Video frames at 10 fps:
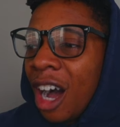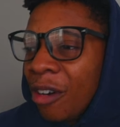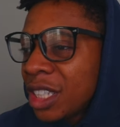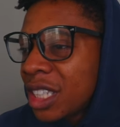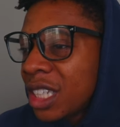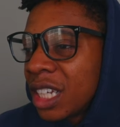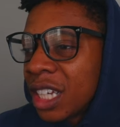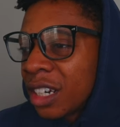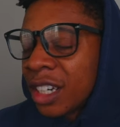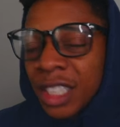I was just sitting
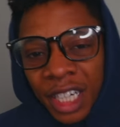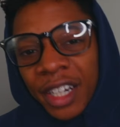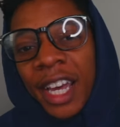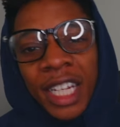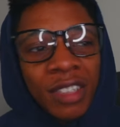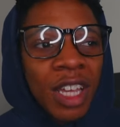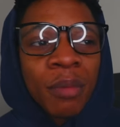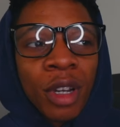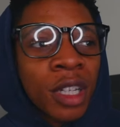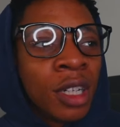here and Jerry had his
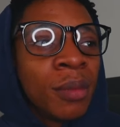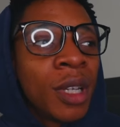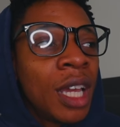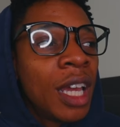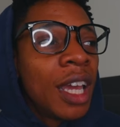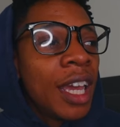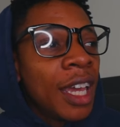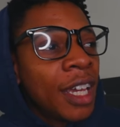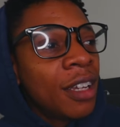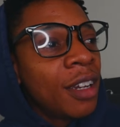vape on him,
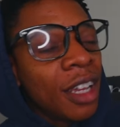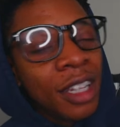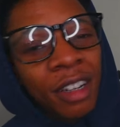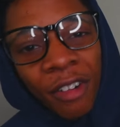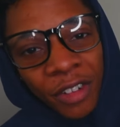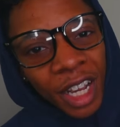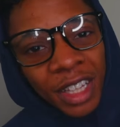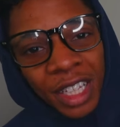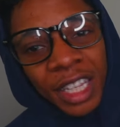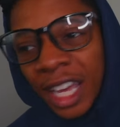and you know, I
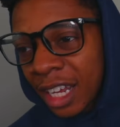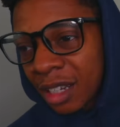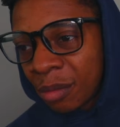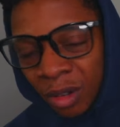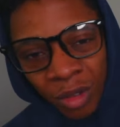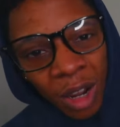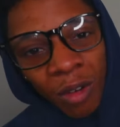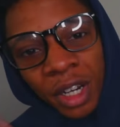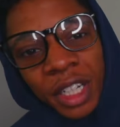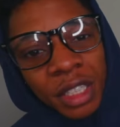forgot that he had it, but when I
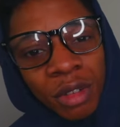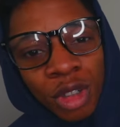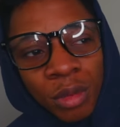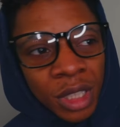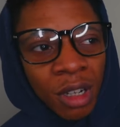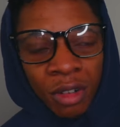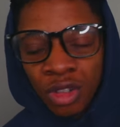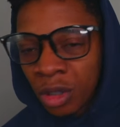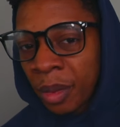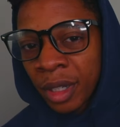went in his room to talk to
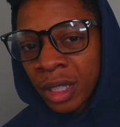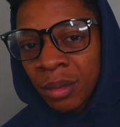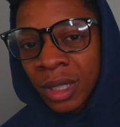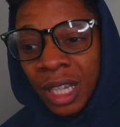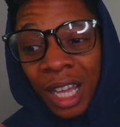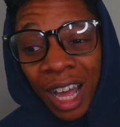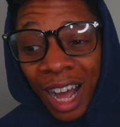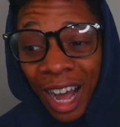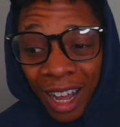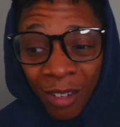him about something,
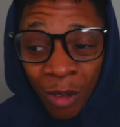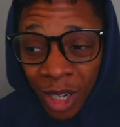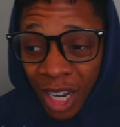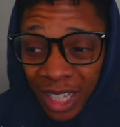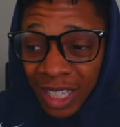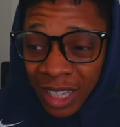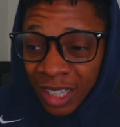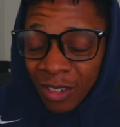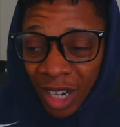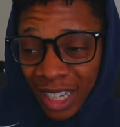when I
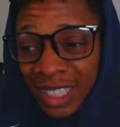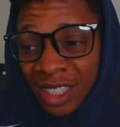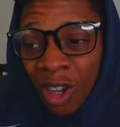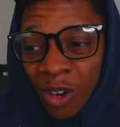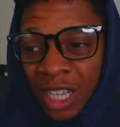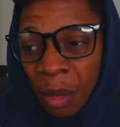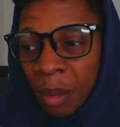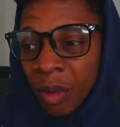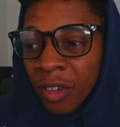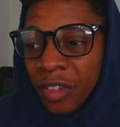when I saw it in my
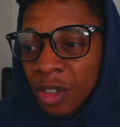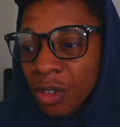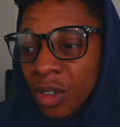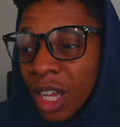peripheral,